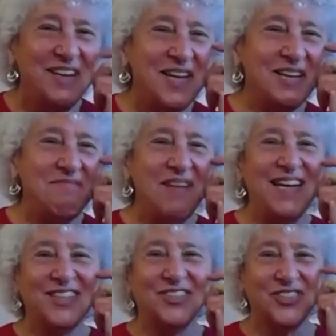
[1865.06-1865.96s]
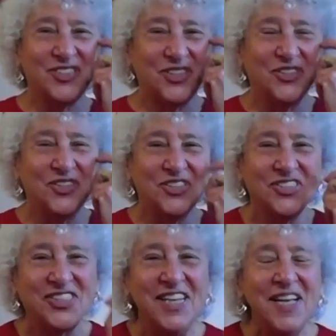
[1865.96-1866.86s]
in medical
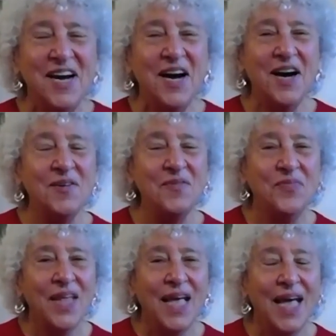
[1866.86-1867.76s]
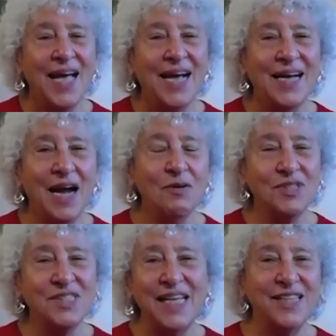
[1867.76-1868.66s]
schools. And I
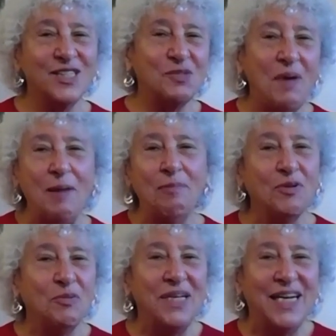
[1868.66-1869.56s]
was sent this paper to read.